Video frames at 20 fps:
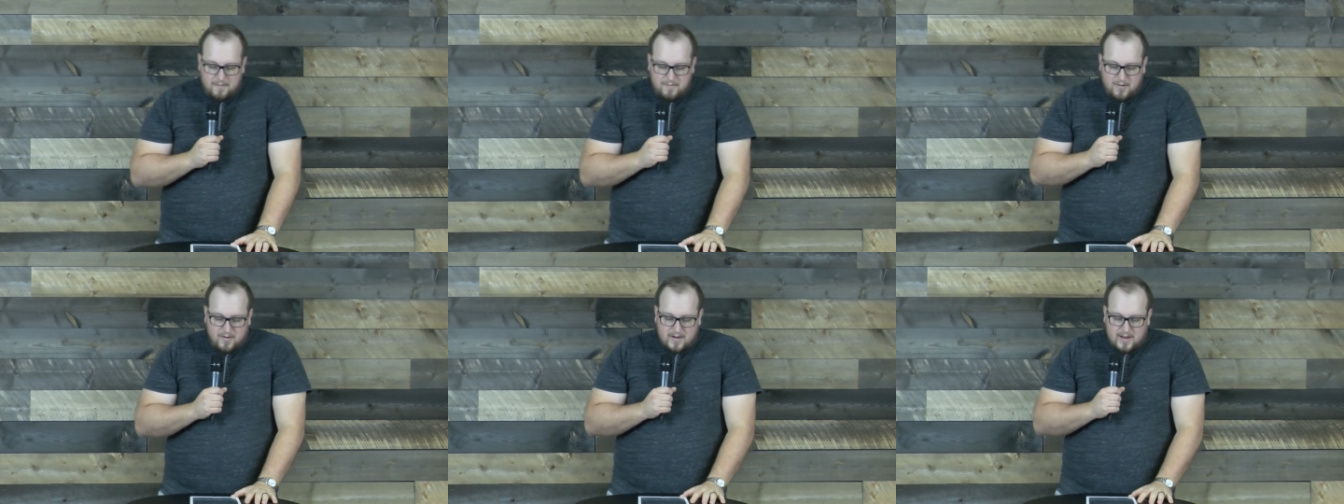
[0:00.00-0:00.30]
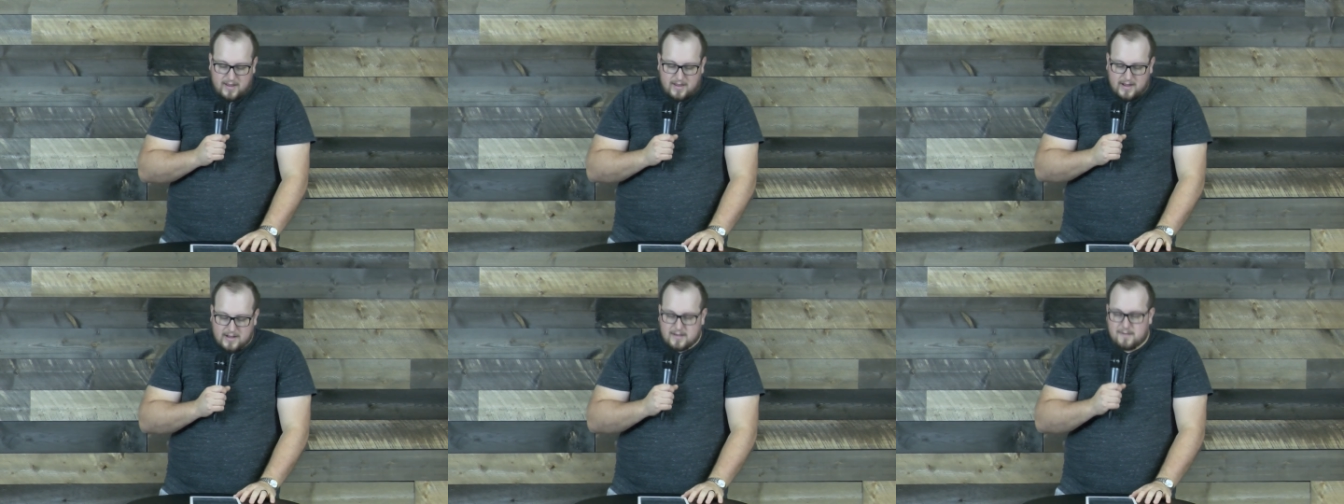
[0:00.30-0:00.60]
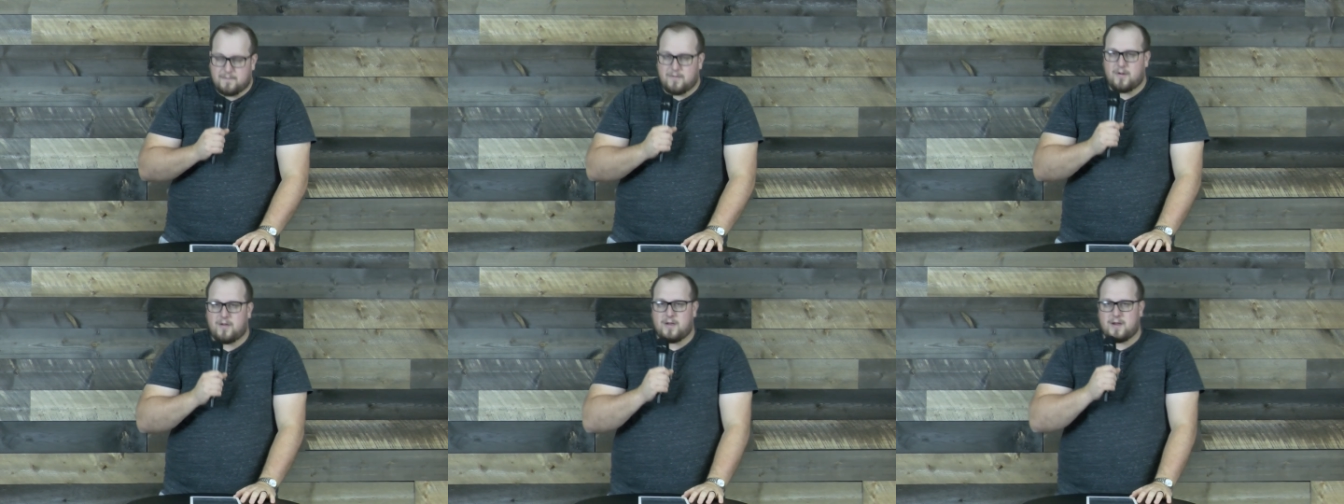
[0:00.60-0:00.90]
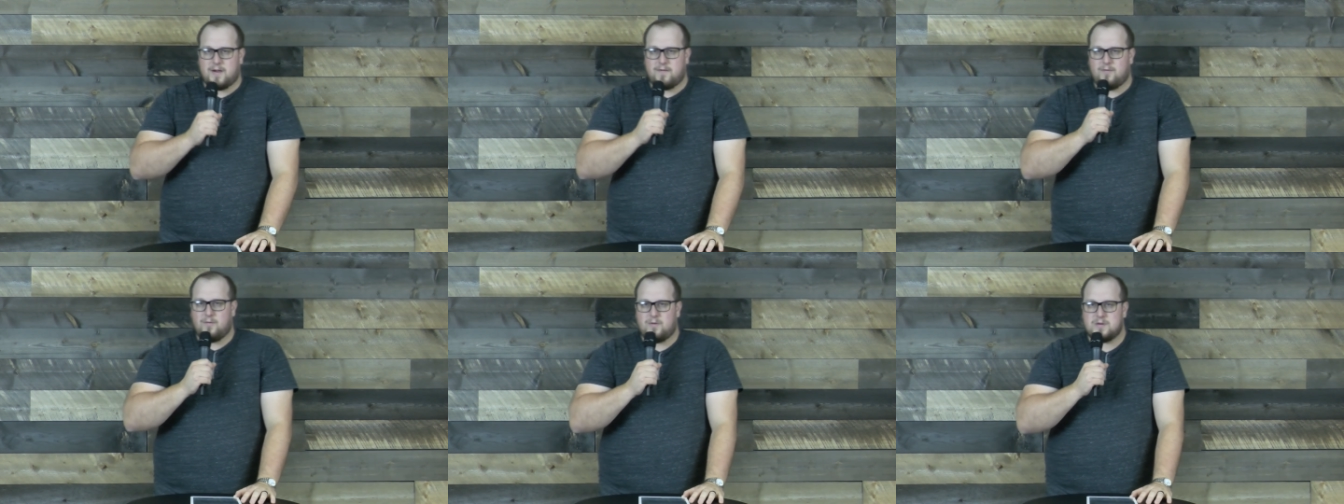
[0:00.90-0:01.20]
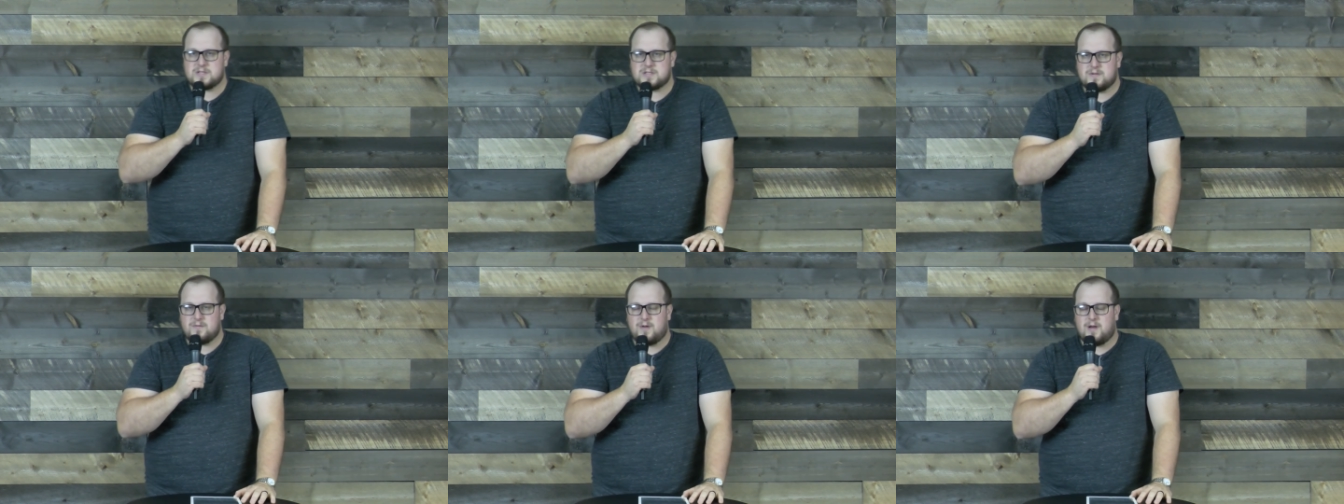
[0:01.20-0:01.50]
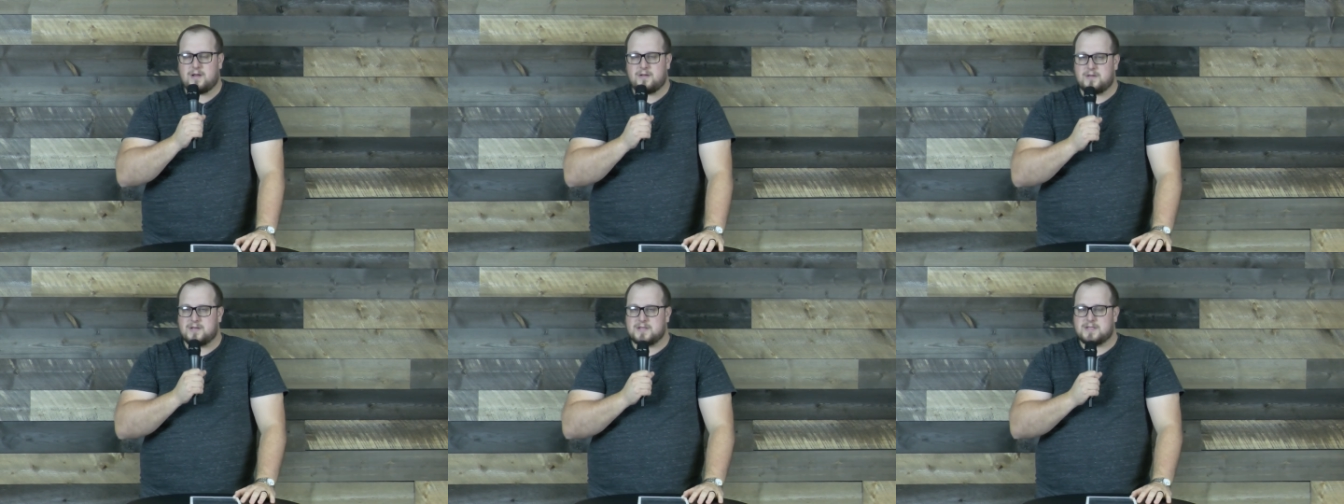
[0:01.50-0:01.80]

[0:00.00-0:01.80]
book I like to pull out every once in a while